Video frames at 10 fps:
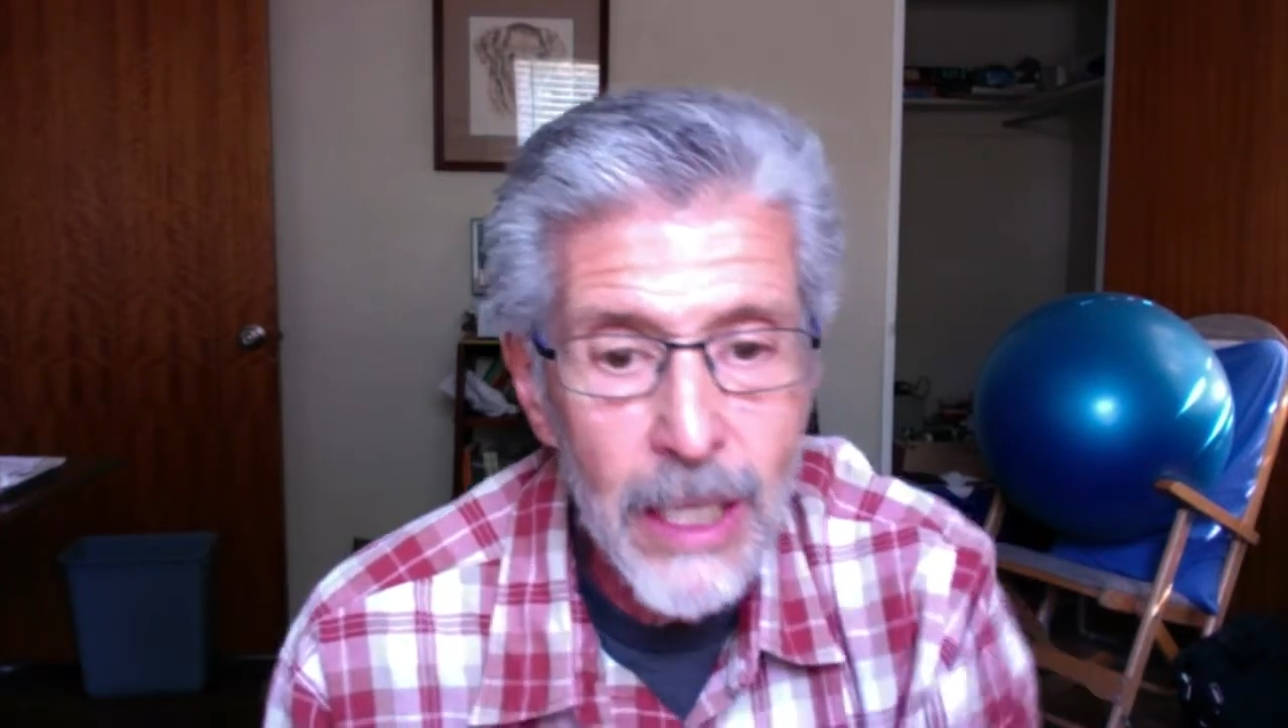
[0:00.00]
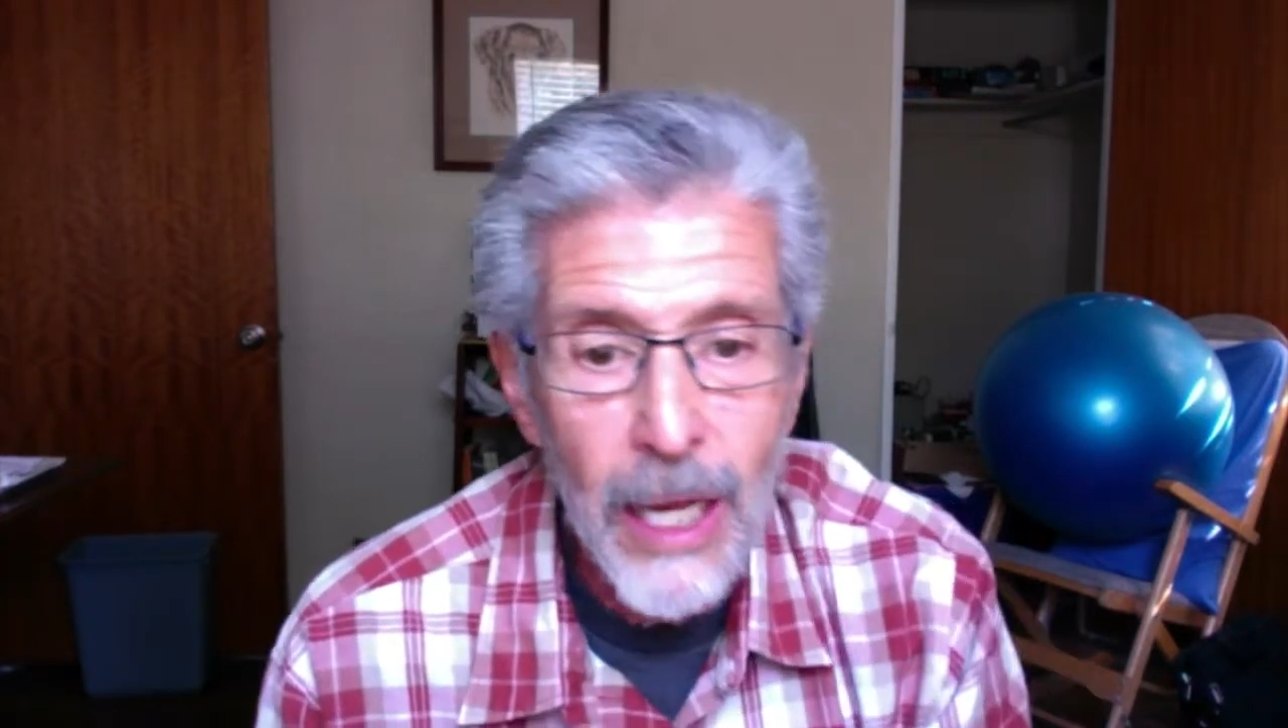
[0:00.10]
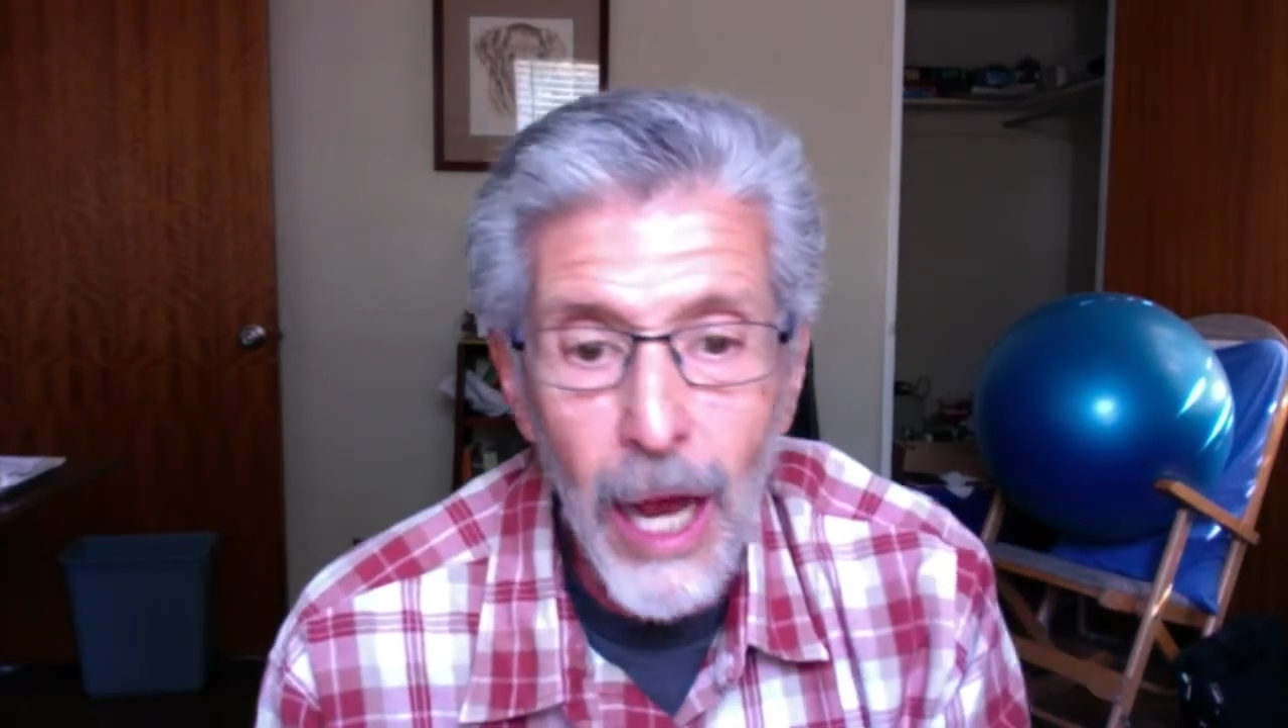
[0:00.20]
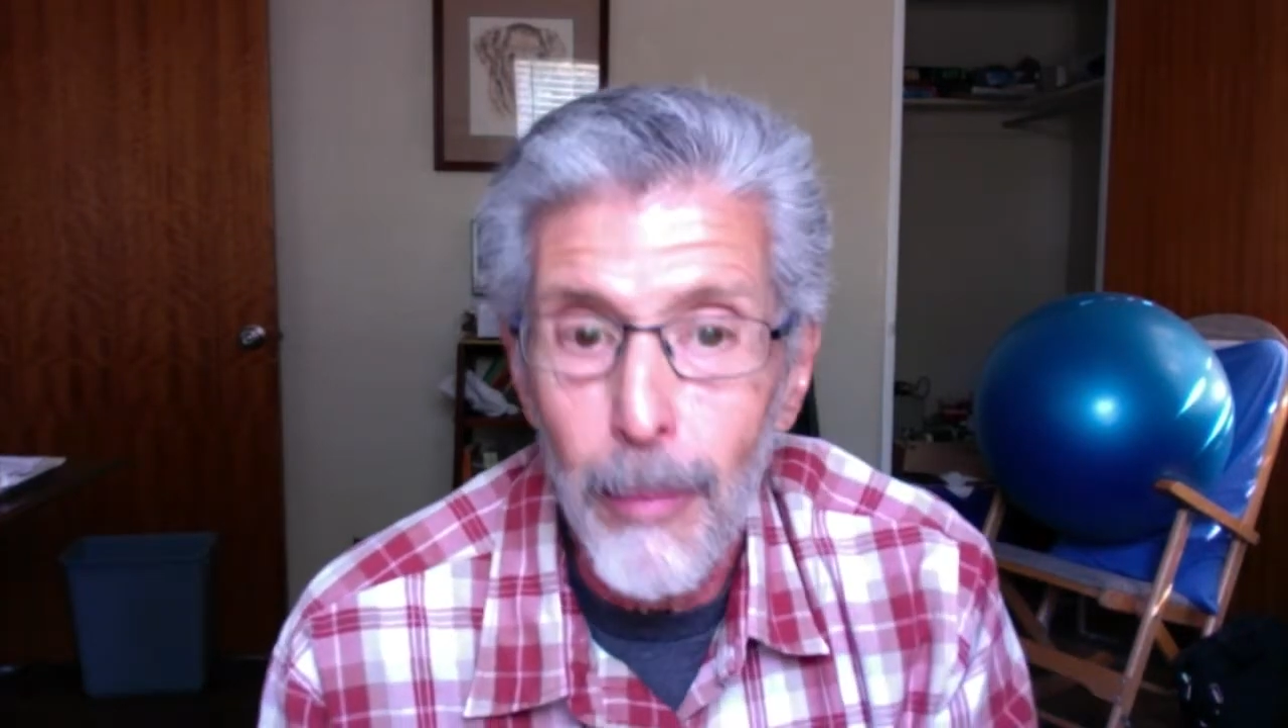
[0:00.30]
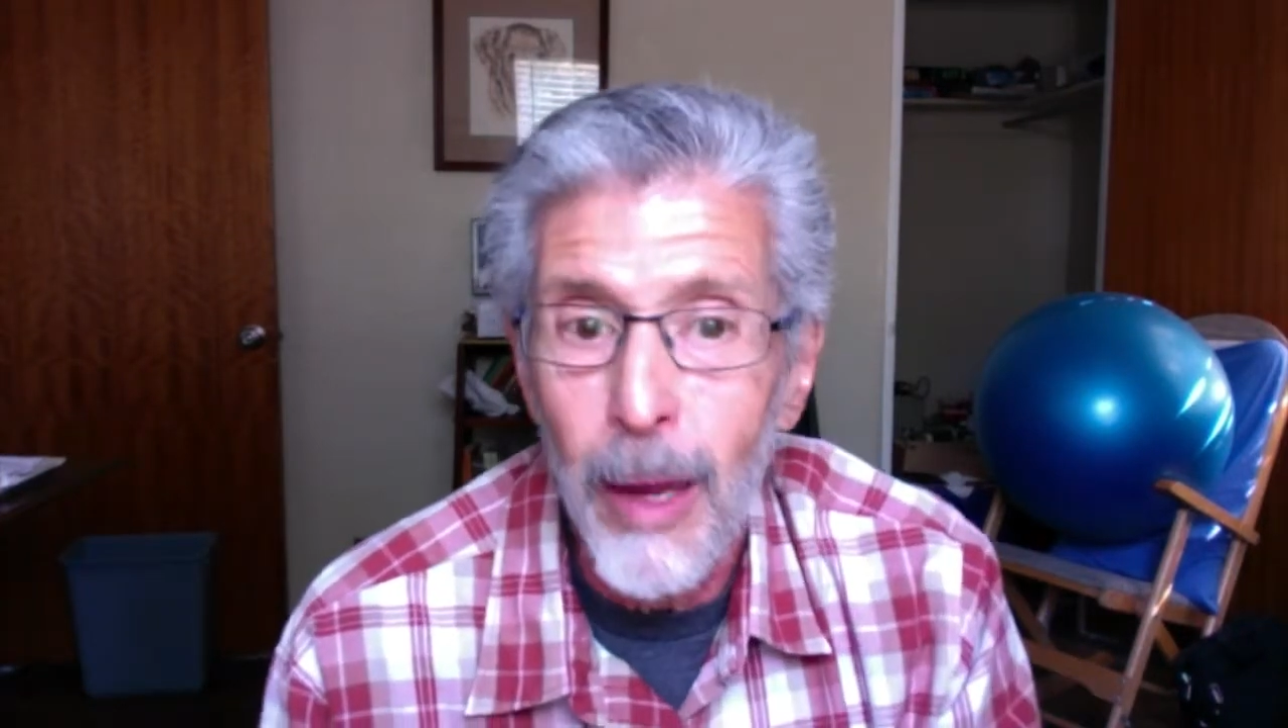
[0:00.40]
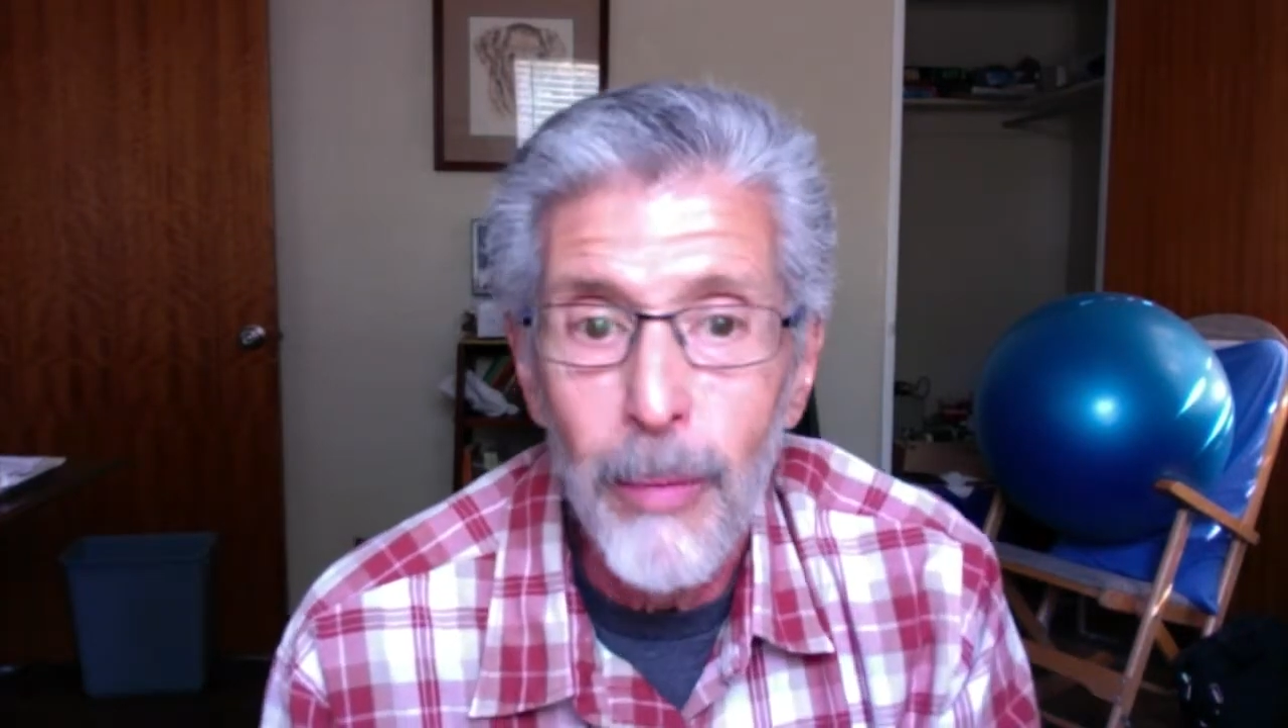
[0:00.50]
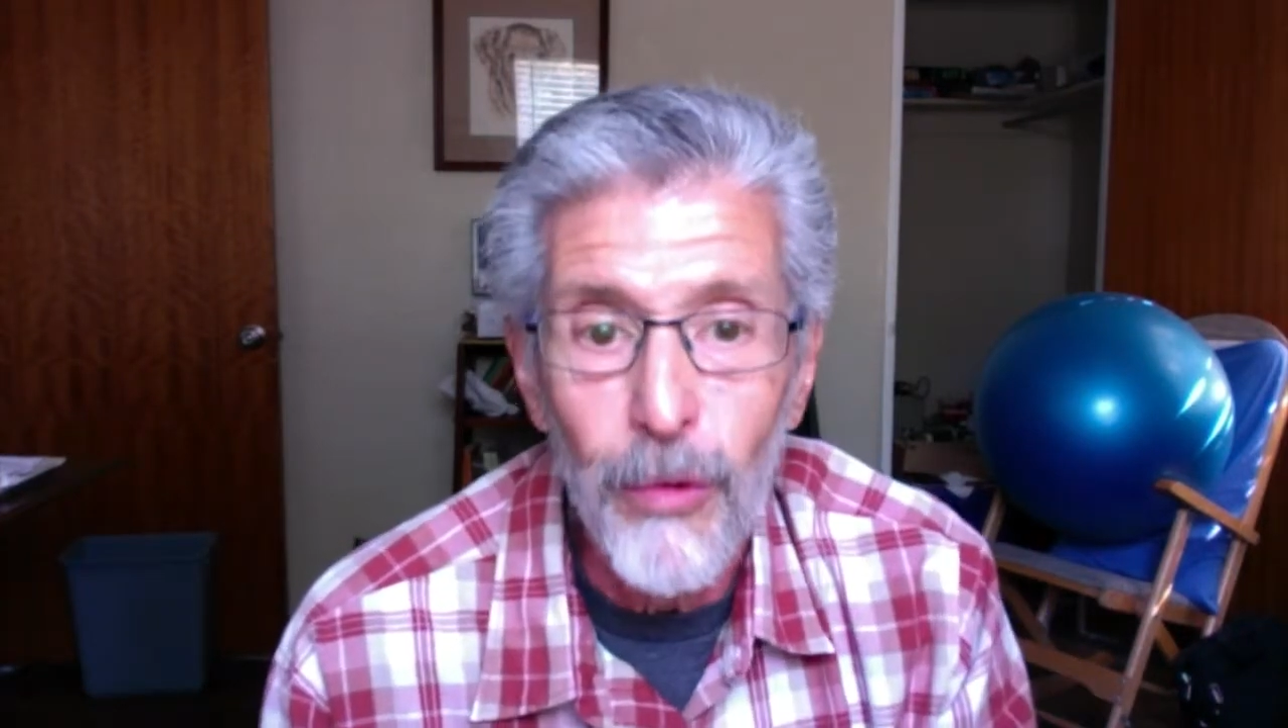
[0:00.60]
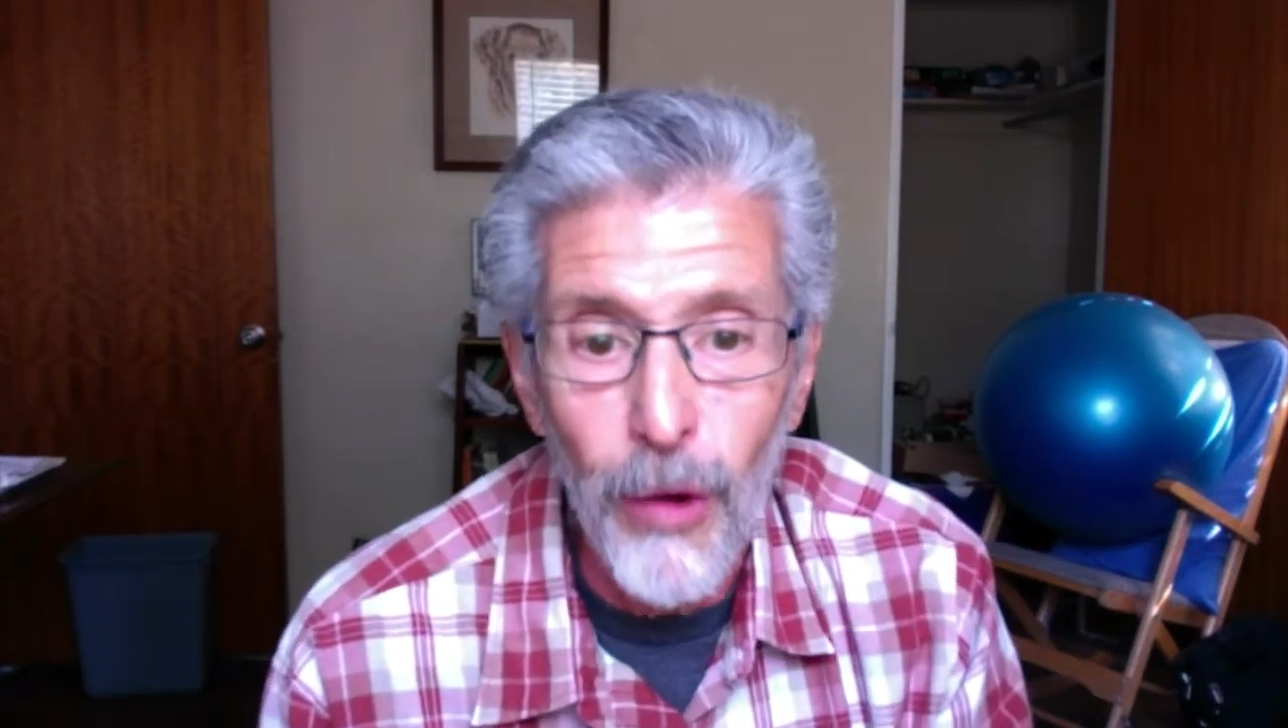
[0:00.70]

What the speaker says: I may be